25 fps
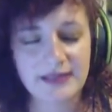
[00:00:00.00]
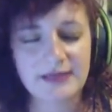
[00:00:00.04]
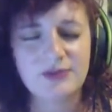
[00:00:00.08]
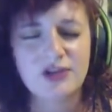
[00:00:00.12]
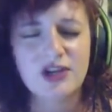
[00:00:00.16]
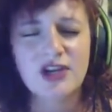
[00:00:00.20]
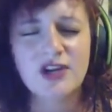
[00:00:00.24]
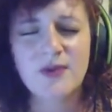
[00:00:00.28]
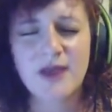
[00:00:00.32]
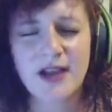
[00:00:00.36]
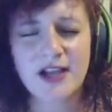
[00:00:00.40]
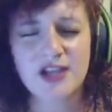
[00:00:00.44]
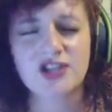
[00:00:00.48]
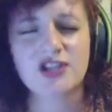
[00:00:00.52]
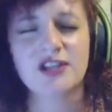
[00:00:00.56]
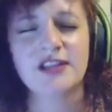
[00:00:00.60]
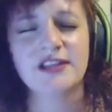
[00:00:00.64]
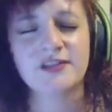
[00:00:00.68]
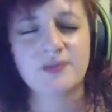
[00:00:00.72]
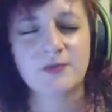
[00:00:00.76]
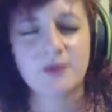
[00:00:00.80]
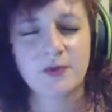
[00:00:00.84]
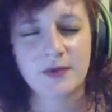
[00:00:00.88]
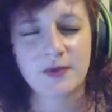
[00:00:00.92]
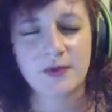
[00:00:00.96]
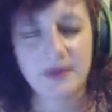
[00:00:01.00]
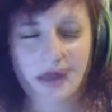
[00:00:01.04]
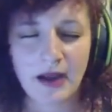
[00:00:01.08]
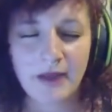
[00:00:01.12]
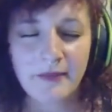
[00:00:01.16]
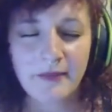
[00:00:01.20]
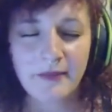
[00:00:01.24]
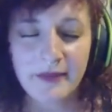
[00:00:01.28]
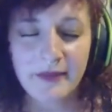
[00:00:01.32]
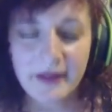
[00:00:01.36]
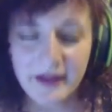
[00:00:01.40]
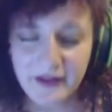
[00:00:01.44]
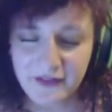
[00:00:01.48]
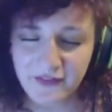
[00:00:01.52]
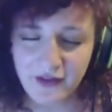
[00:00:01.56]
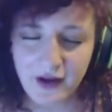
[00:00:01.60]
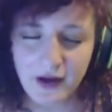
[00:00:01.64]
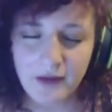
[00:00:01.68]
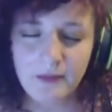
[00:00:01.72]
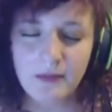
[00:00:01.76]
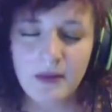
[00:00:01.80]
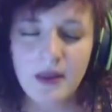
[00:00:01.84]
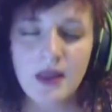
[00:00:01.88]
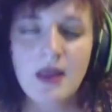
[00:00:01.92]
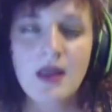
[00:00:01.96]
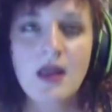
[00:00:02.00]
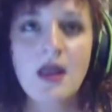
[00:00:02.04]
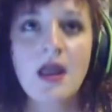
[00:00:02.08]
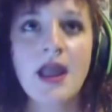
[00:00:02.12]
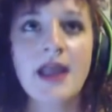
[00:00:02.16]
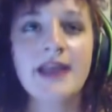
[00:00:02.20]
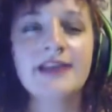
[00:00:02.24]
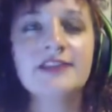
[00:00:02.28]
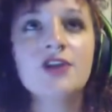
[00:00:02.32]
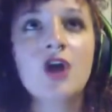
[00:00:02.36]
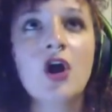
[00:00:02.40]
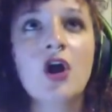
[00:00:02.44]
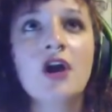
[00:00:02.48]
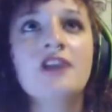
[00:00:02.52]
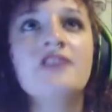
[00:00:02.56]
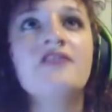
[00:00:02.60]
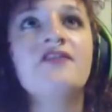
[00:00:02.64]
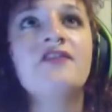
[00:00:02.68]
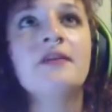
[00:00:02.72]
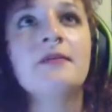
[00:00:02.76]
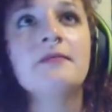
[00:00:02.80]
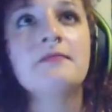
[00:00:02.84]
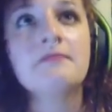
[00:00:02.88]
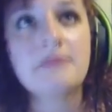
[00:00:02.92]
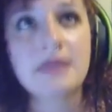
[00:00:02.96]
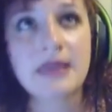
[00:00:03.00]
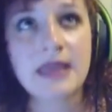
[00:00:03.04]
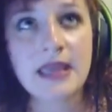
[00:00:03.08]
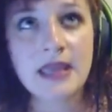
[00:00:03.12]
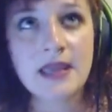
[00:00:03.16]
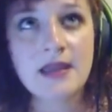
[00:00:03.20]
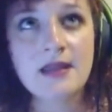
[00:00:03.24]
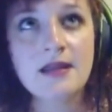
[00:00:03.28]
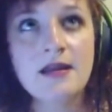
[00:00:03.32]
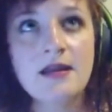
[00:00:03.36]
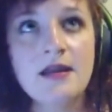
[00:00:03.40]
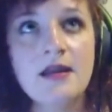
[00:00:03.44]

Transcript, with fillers: I'm trying to rationalize where people are coming from. It's hard for me